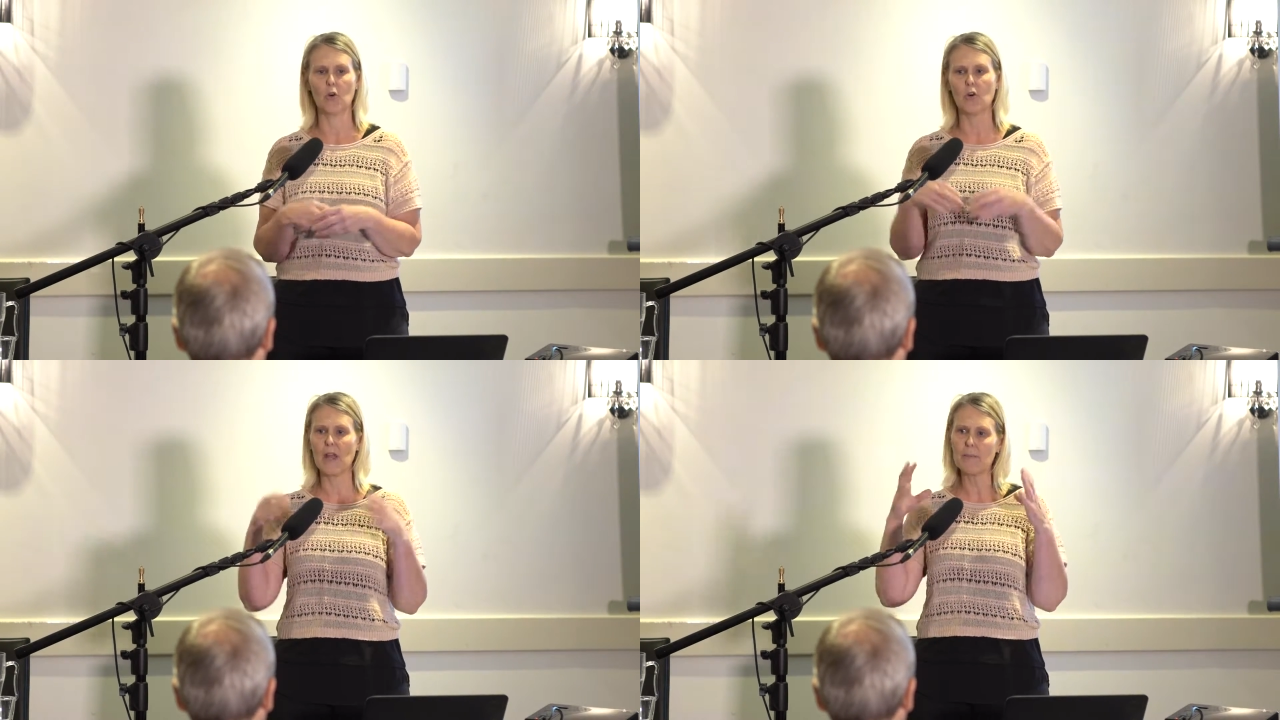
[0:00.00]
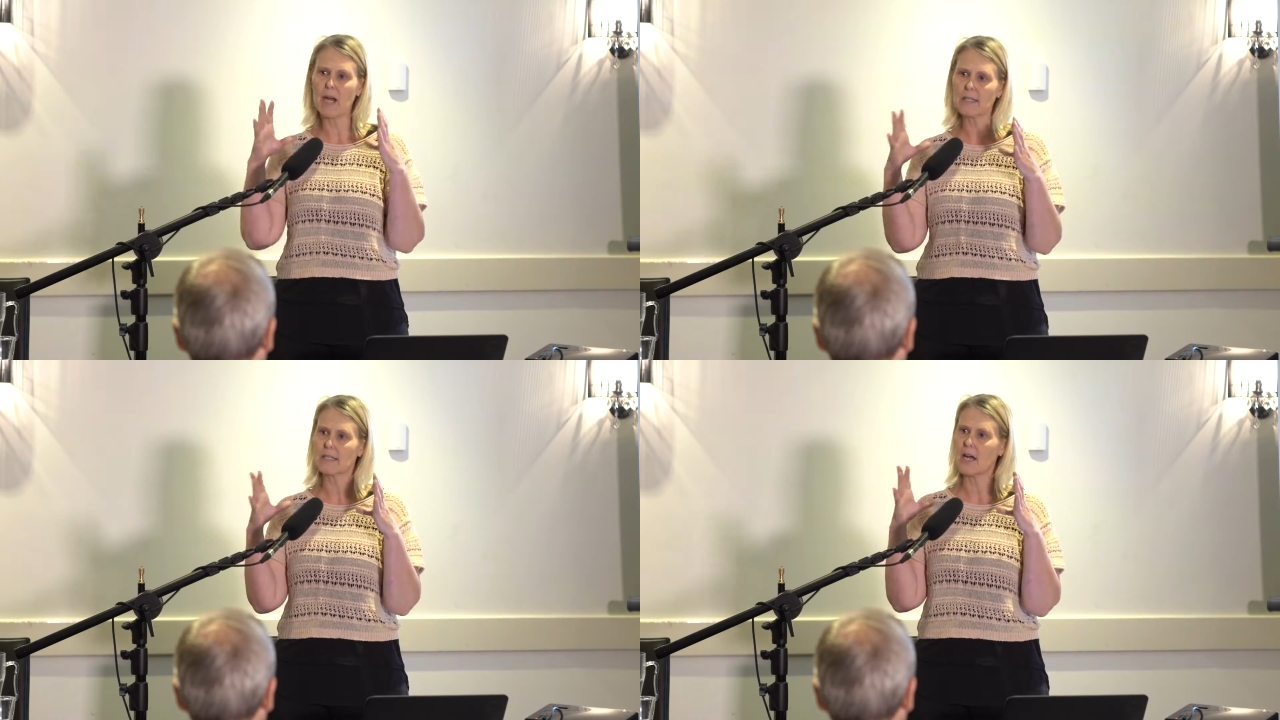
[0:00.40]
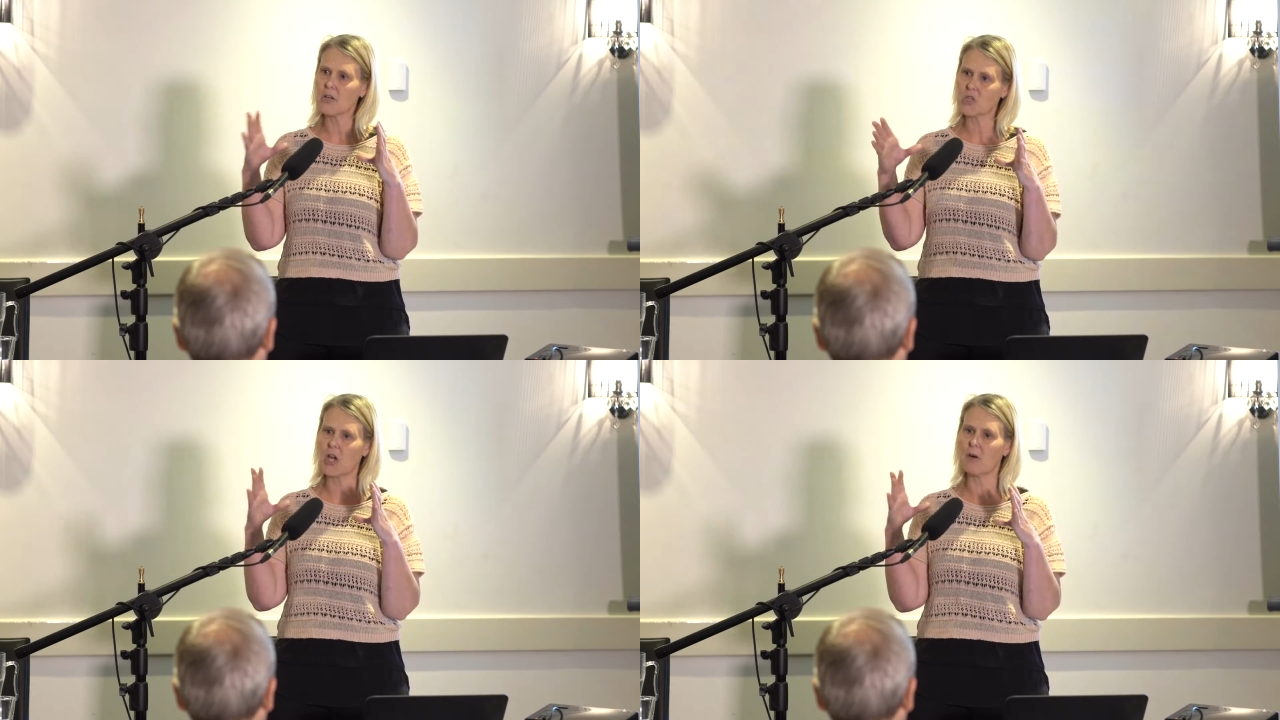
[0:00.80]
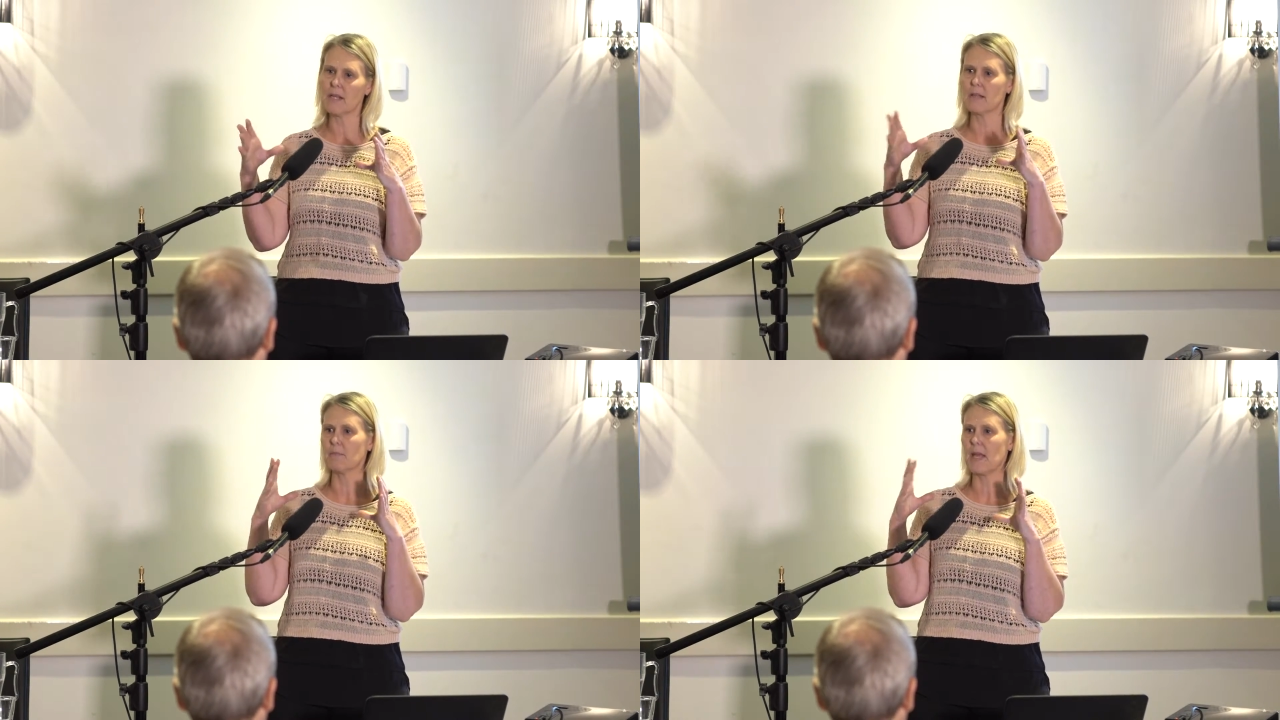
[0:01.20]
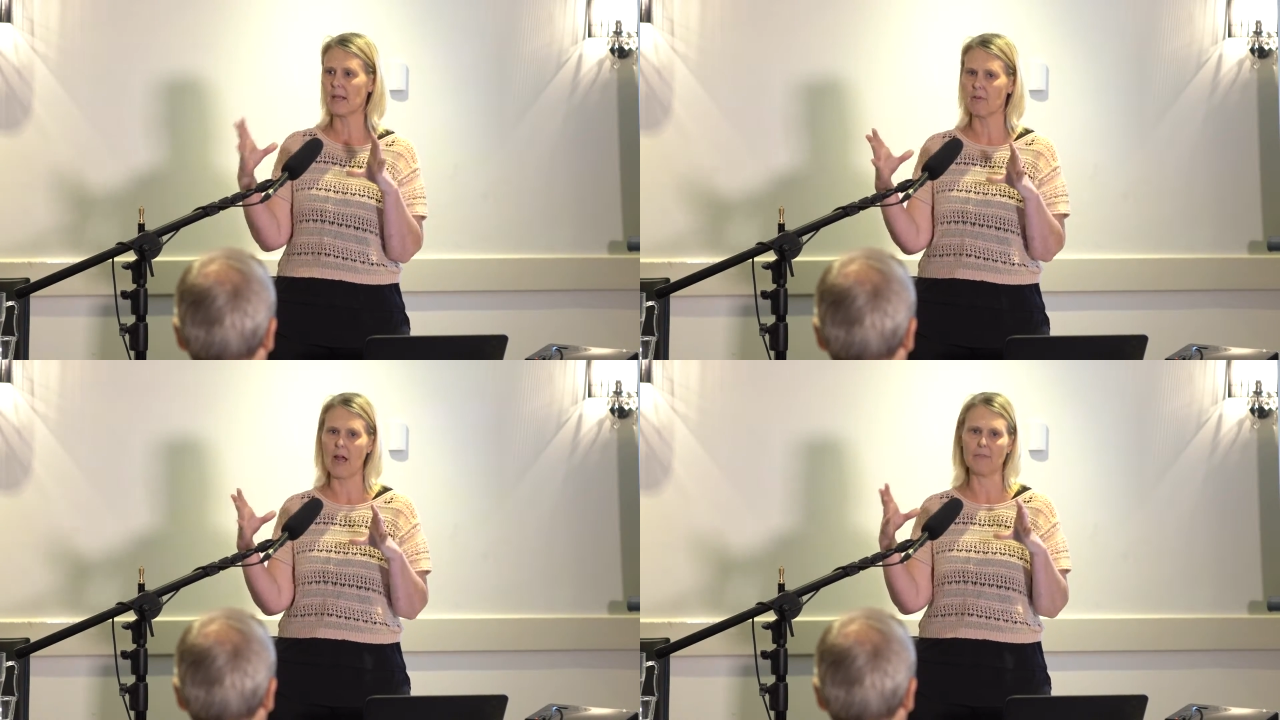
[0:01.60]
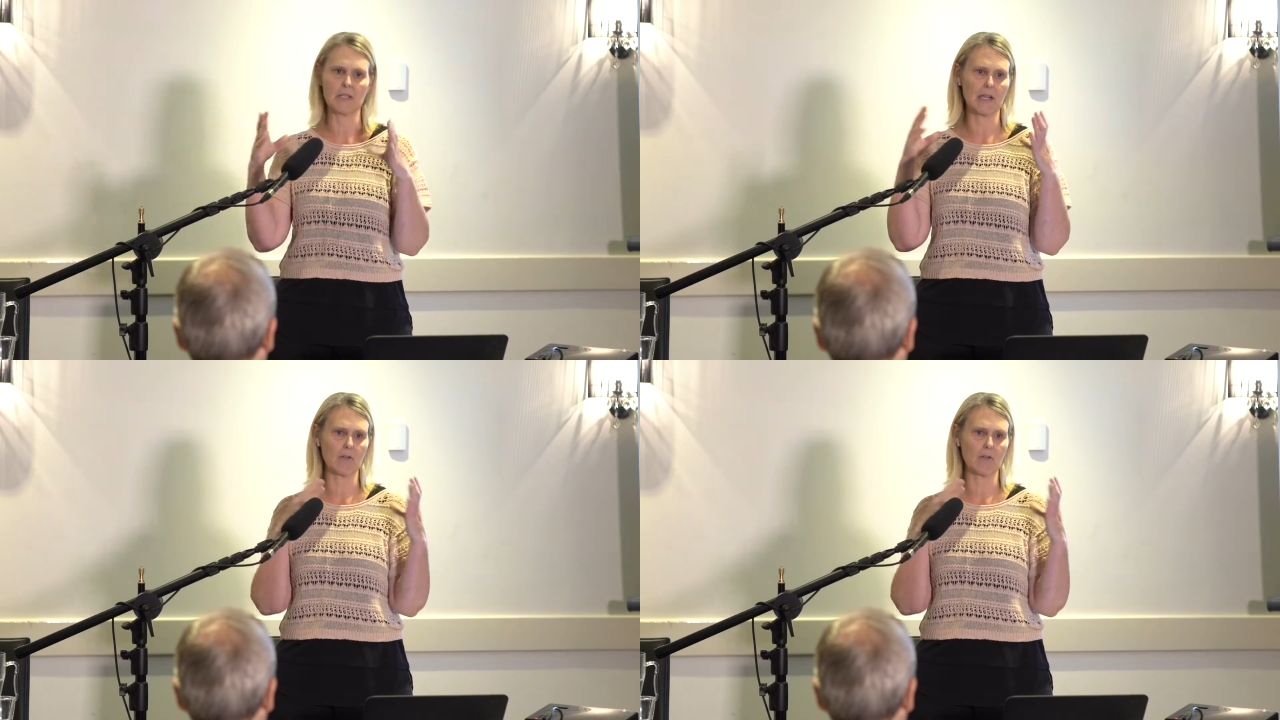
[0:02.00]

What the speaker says: Or they might start showing them their graphs, their